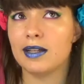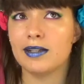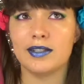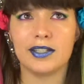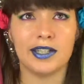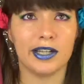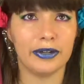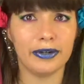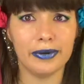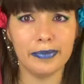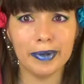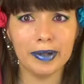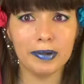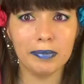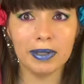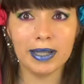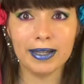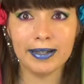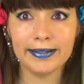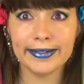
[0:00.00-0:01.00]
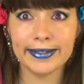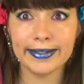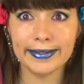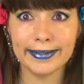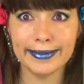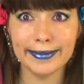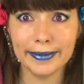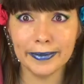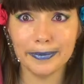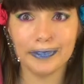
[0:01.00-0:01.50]
Terrible
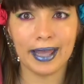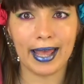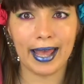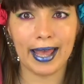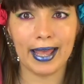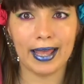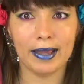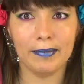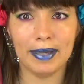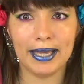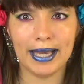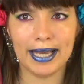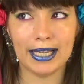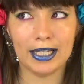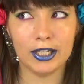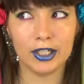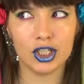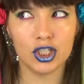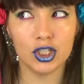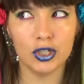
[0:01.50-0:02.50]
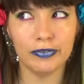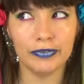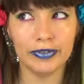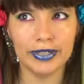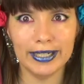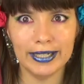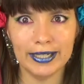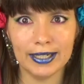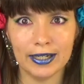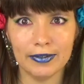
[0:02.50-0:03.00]
blending, ABH
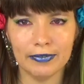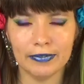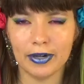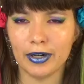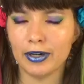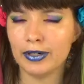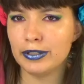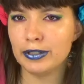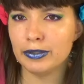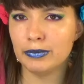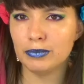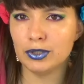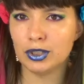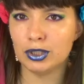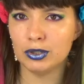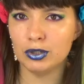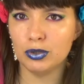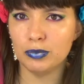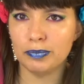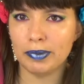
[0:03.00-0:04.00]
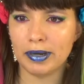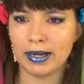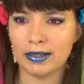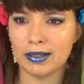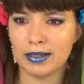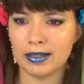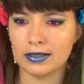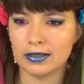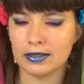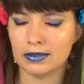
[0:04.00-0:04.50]
Norvina Volume 2
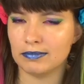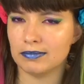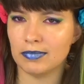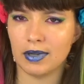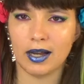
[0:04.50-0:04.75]
palette.